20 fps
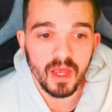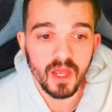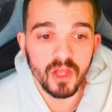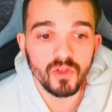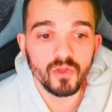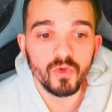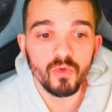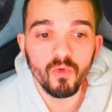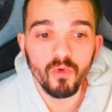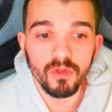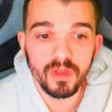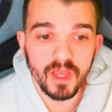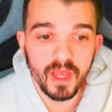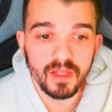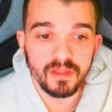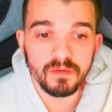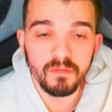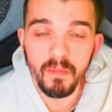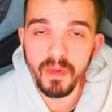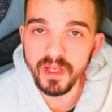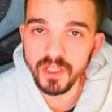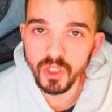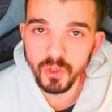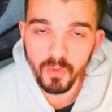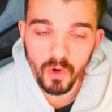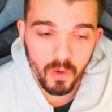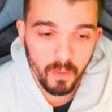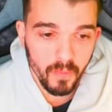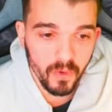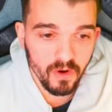and you will get much
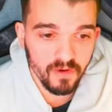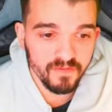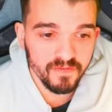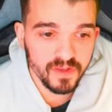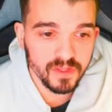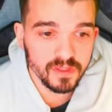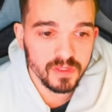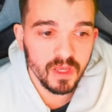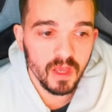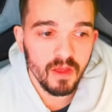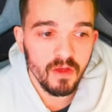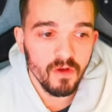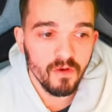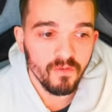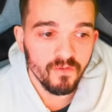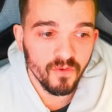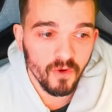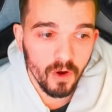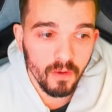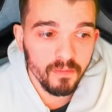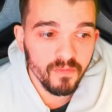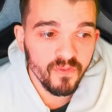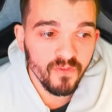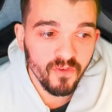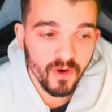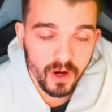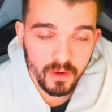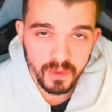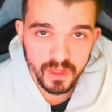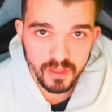more profit from
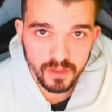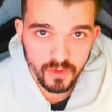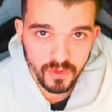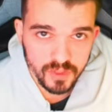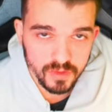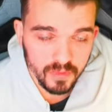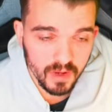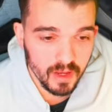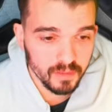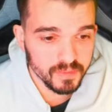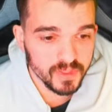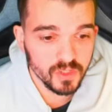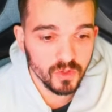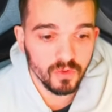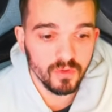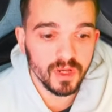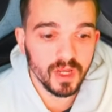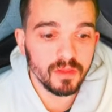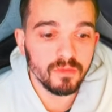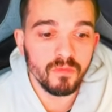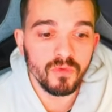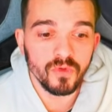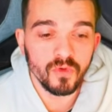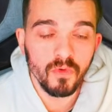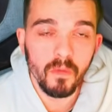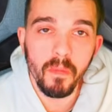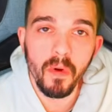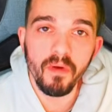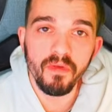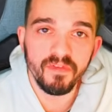farming those mobs. So you can
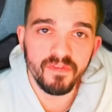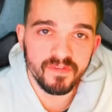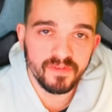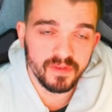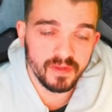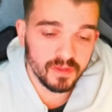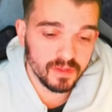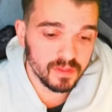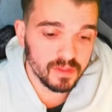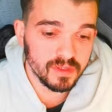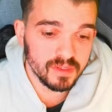do both